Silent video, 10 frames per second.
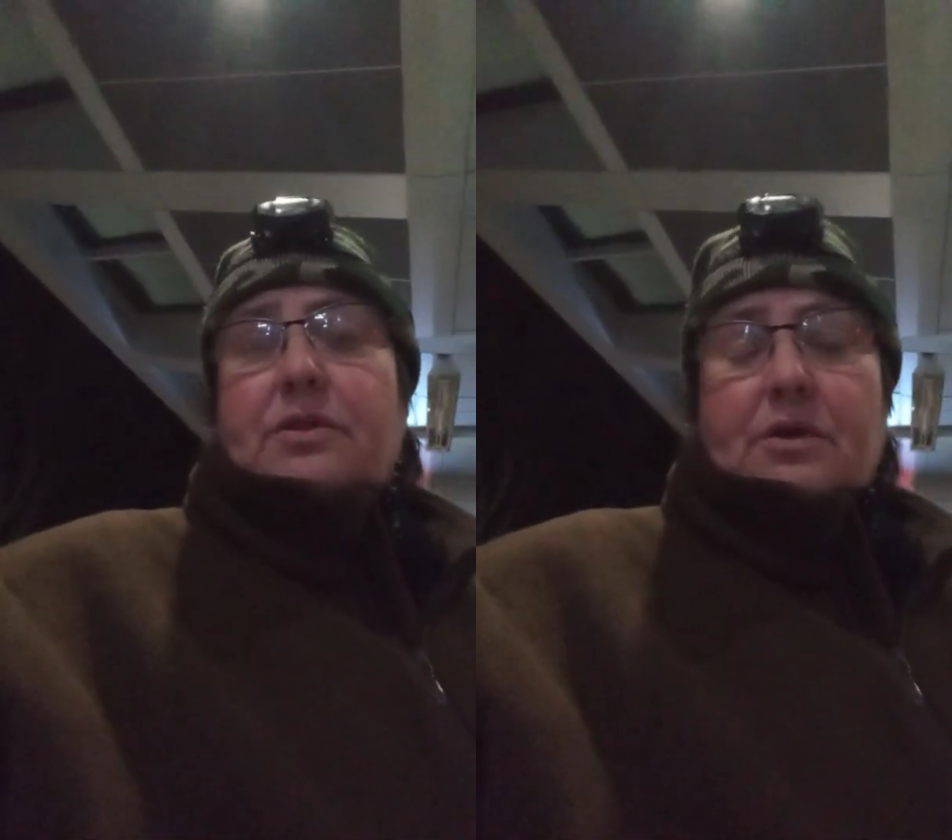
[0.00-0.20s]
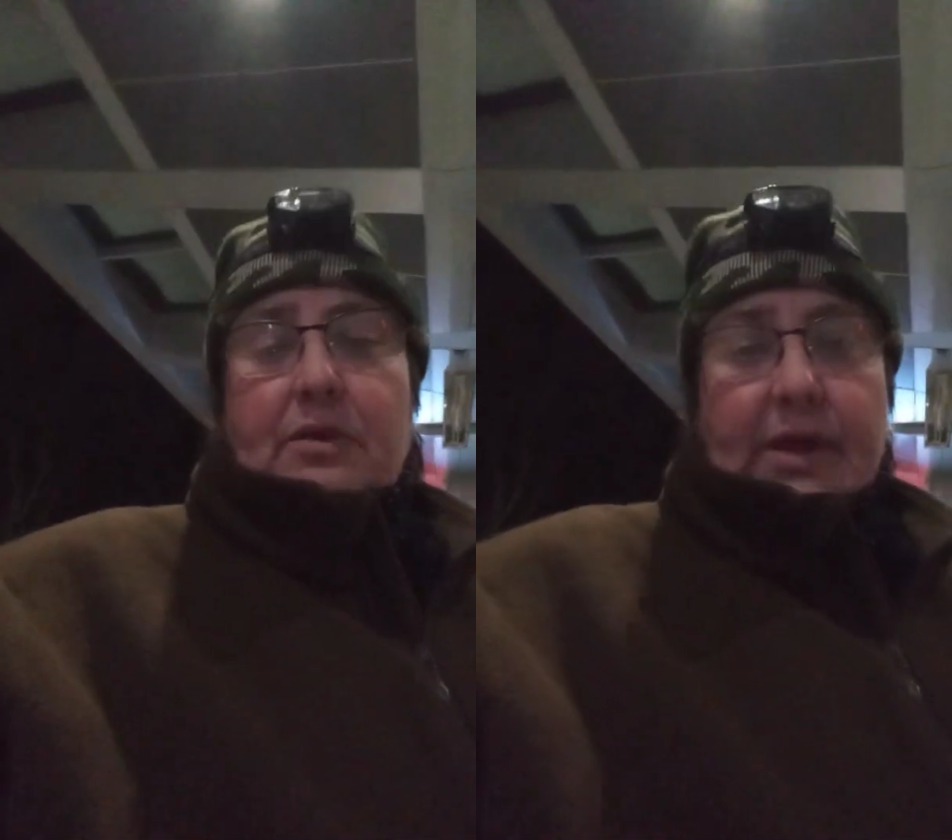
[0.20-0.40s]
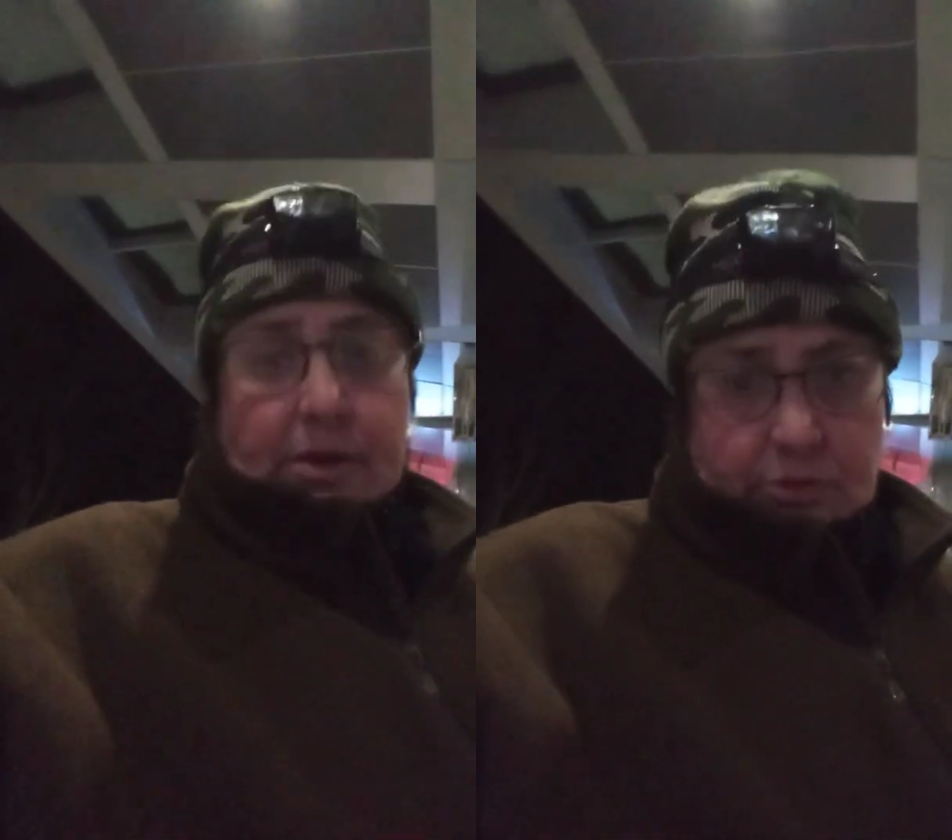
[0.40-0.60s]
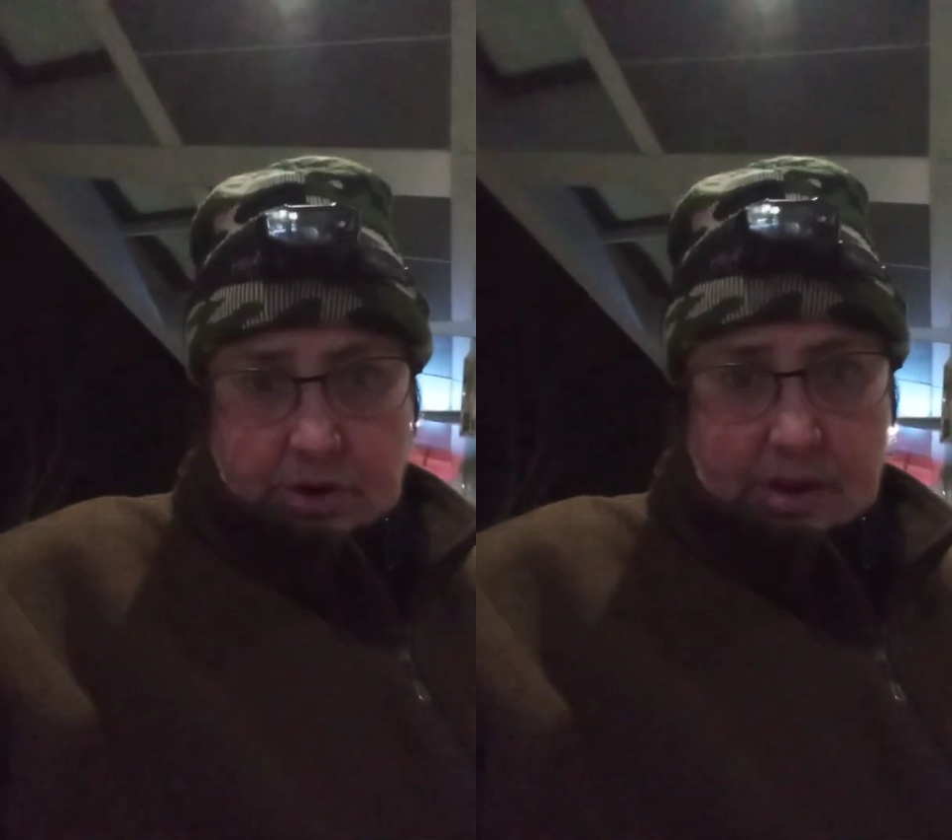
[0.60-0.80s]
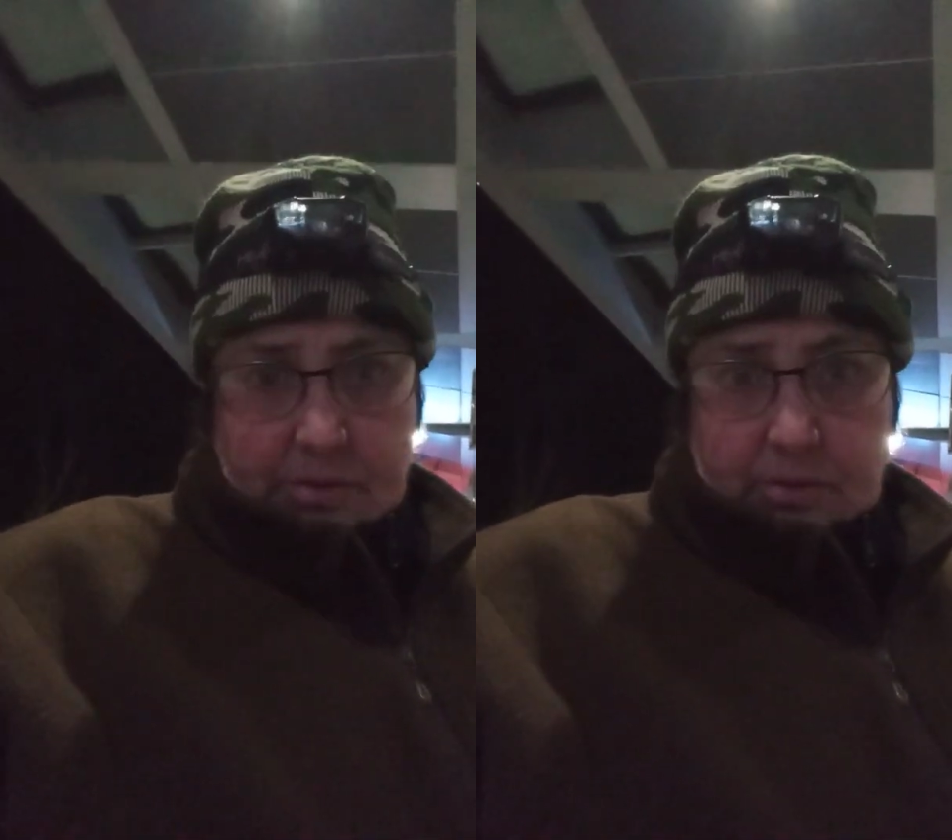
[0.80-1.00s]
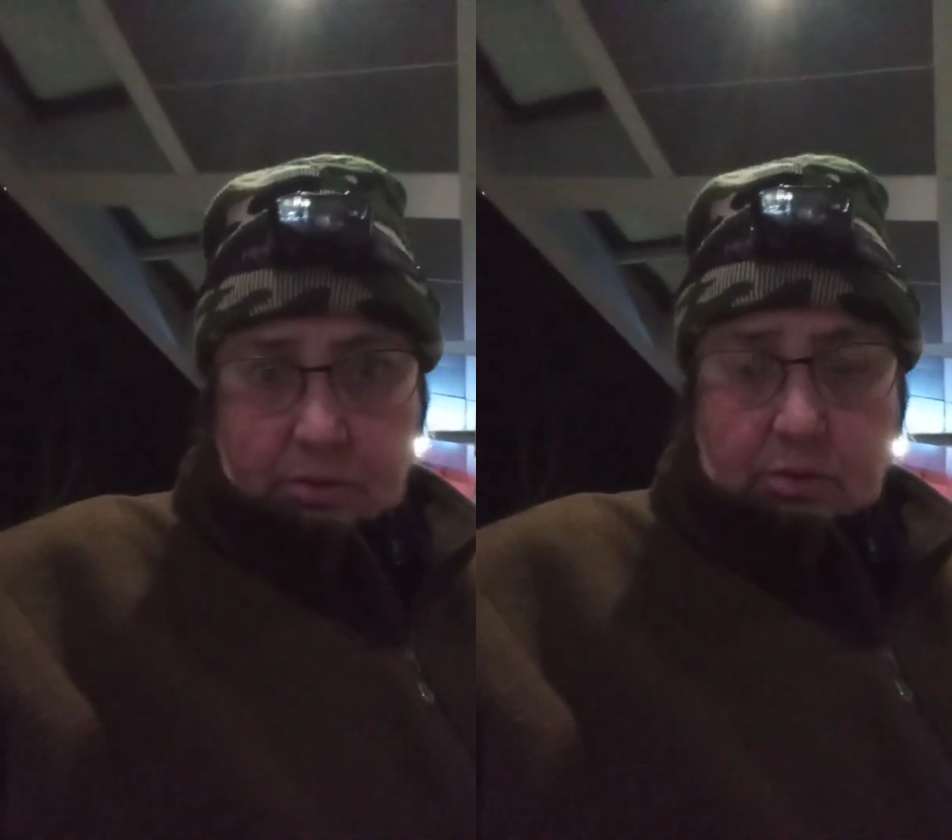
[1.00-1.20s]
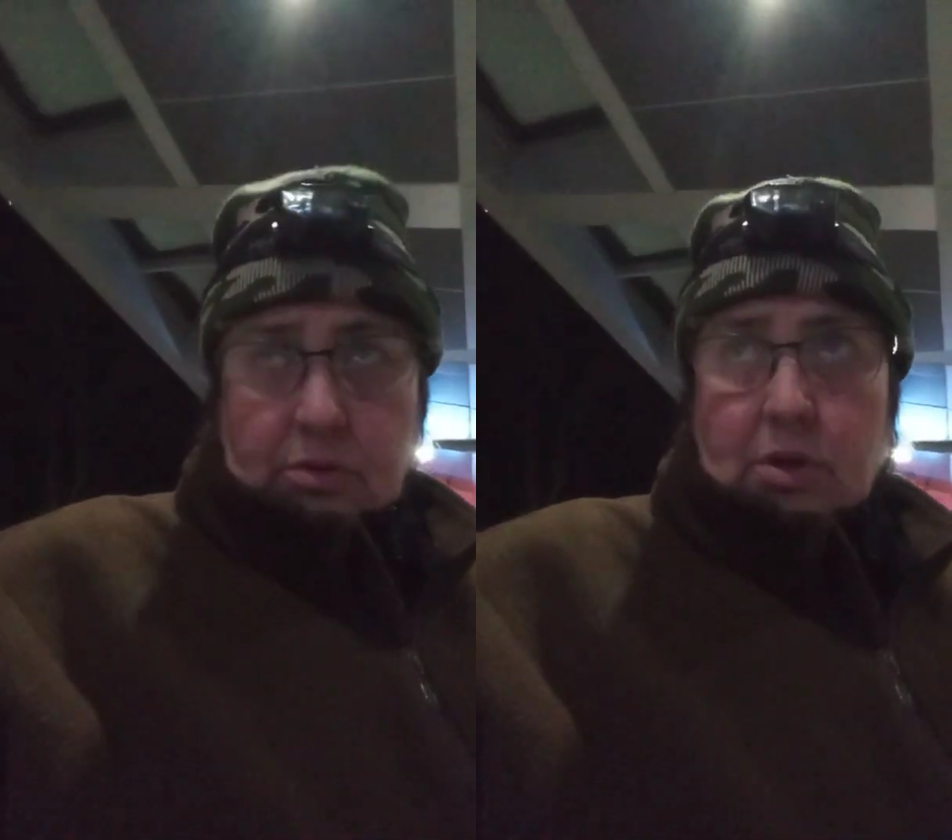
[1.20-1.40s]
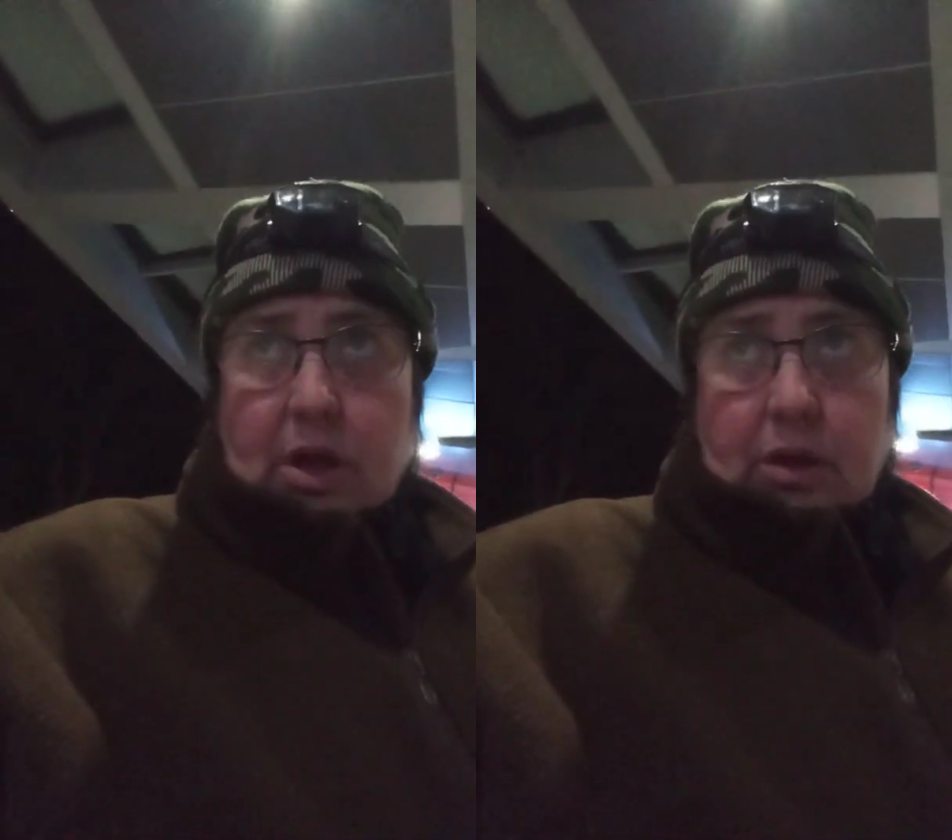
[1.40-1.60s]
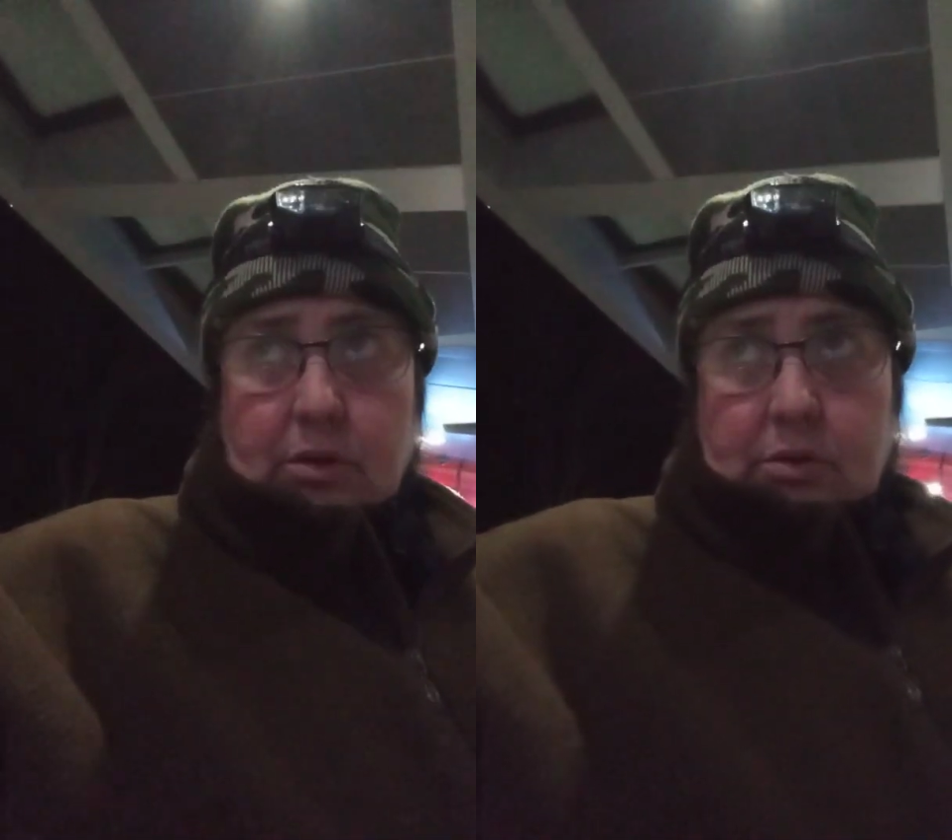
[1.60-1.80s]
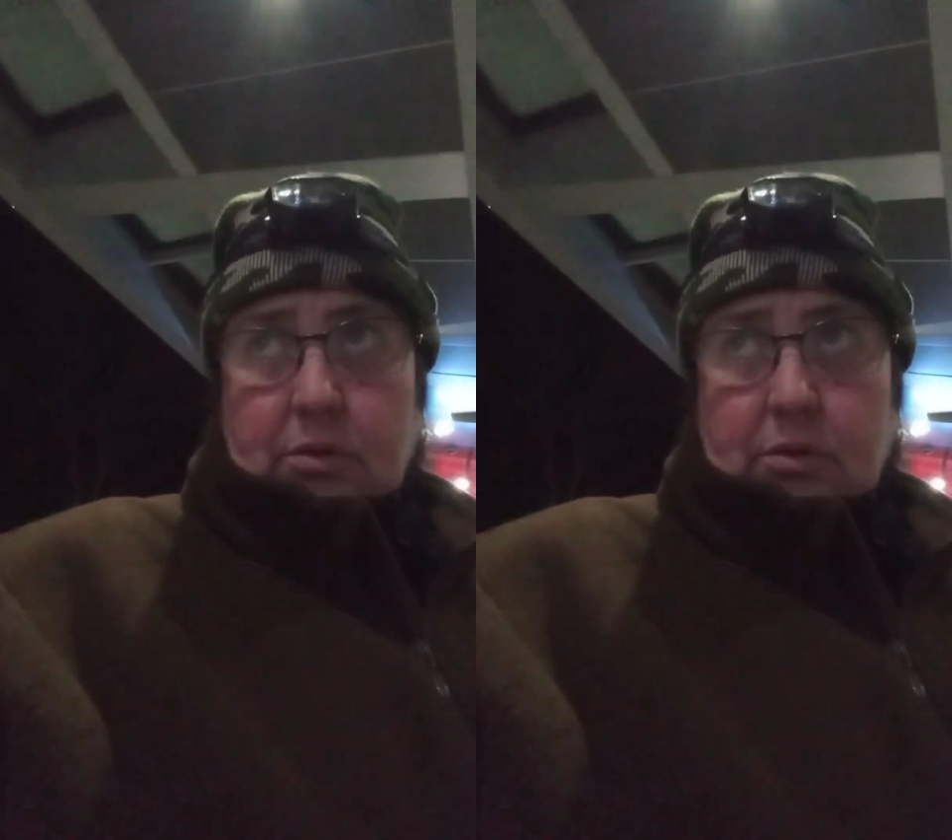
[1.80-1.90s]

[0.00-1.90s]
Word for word: with all that crap, uh,